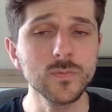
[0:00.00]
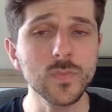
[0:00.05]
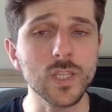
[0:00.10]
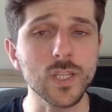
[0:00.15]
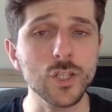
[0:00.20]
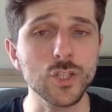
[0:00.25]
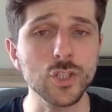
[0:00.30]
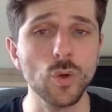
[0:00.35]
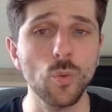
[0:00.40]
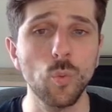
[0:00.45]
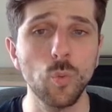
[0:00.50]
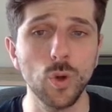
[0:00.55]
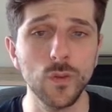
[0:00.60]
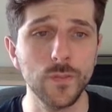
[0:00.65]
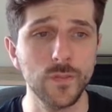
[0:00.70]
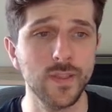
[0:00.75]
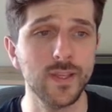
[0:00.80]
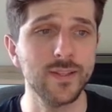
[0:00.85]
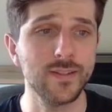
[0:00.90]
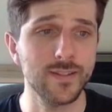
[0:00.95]
So
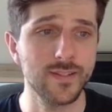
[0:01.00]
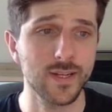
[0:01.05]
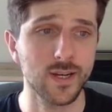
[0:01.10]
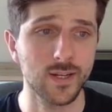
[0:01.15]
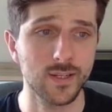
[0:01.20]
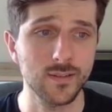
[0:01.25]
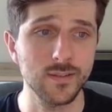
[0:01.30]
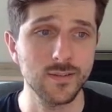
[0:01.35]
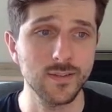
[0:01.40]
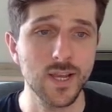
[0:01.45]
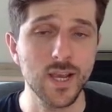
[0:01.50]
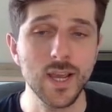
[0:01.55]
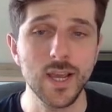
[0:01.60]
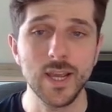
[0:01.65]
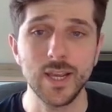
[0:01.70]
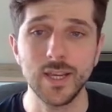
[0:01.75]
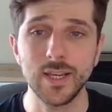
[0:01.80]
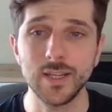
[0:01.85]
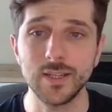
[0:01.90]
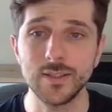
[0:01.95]
what that does
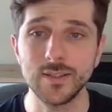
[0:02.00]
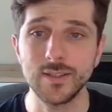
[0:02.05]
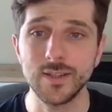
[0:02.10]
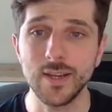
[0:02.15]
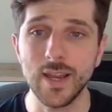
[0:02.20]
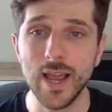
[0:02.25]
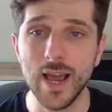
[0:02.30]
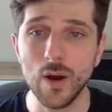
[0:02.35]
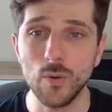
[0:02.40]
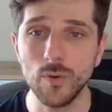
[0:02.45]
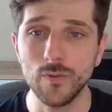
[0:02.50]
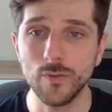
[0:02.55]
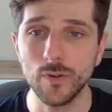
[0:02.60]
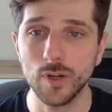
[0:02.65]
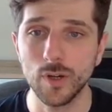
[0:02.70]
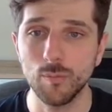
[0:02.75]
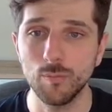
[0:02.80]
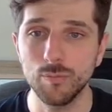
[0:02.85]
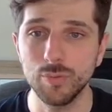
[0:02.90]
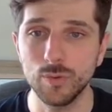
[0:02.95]
is now we've got
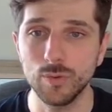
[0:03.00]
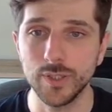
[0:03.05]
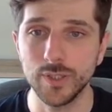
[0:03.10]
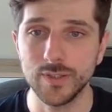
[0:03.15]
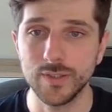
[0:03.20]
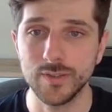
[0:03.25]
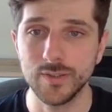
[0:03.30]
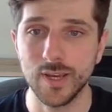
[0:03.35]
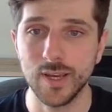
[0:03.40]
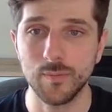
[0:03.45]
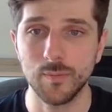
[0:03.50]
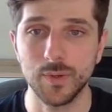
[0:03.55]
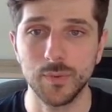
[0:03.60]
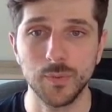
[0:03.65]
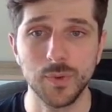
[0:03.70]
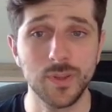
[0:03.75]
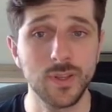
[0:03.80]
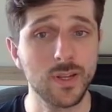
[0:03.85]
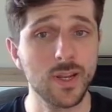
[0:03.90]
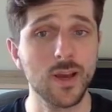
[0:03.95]
a Boolean statement
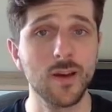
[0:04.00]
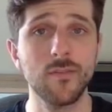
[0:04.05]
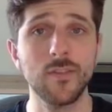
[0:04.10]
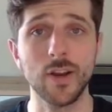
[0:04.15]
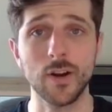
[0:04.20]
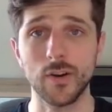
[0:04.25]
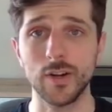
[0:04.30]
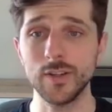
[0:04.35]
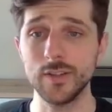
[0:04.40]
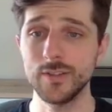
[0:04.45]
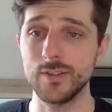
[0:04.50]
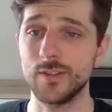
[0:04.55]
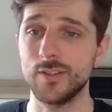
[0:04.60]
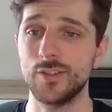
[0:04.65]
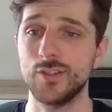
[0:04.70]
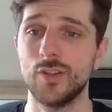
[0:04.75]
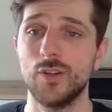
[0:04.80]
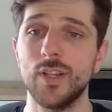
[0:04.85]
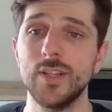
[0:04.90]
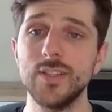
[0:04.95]
within our variants.
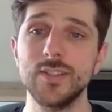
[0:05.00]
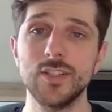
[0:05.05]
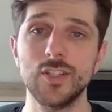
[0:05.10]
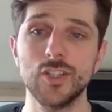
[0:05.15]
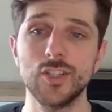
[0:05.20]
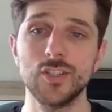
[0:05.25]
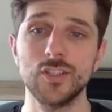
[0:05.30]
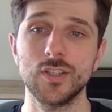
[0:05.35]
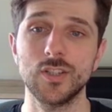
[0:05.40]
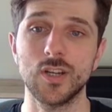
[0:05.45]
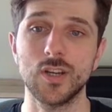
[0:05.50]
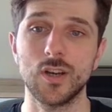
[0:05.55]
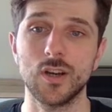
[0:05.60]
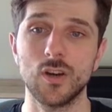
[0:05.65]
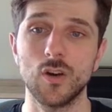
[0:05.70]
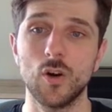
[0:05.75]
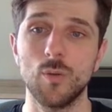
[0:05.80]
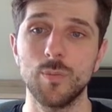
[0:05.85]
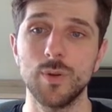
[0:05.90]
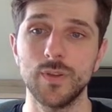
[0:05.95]
So let's just
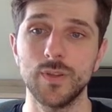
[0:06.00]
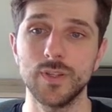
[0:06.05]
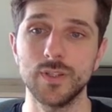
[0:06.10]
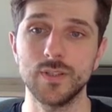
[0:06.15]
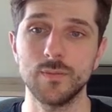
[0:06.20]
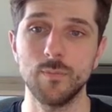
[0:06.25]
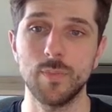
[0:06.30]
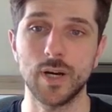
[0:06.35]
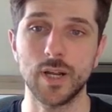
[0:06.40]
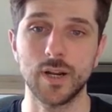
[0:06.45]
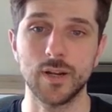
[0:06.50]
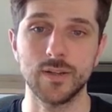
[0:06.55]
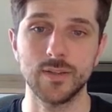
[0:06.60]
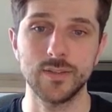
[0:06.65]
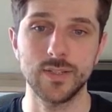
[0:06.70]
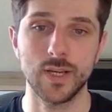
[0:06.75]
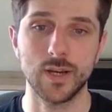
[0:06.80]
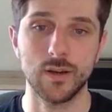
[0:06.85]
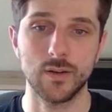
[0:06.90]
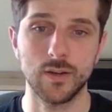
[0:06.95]
copy this button
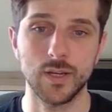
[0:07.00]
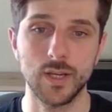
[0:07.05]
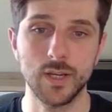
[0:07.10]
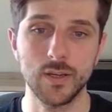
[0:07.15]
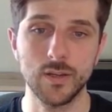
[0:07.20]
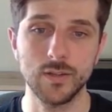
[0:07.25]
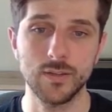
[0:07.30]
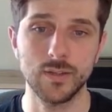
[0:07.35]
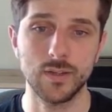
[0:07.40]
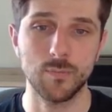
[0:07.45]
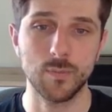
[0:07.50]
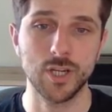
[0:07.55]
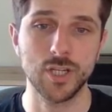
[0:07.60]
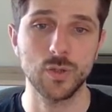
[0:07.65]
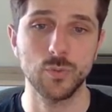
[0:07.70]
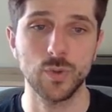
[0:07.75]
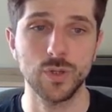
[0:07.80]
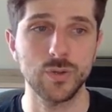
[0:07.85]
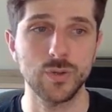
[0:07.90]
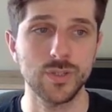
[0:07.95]
down here. So
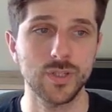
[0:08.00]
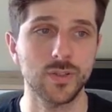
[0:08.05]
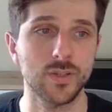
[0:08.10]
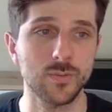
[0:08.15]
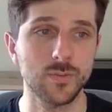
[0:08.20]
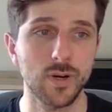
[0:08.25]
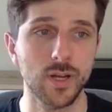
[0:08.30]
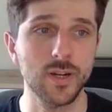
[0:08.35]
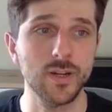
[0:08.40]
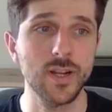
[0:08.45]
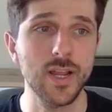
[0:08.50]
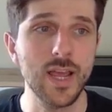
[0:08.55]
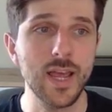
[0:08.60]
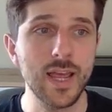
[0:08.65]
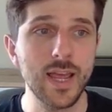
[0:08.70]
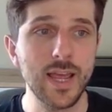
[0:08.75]
imagine we're using this button.